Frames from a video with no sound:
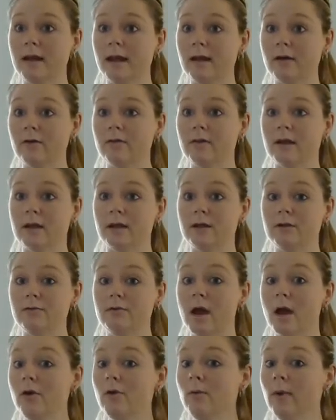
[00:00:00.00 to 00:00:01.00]
now that you
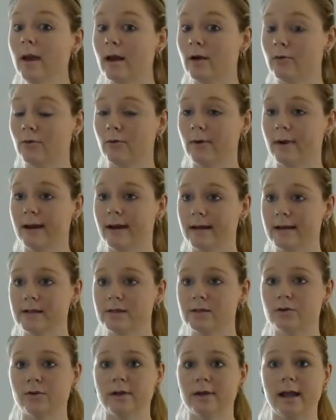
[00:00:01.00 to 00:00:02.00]
know how granite
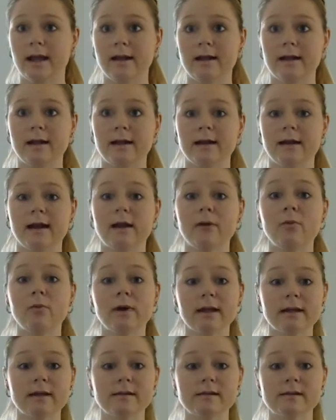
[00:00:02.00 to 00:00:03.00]
is created and
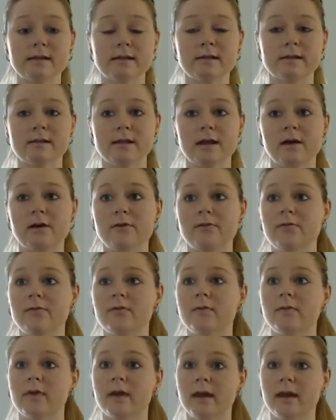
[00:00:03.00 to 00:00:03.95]
what it consists of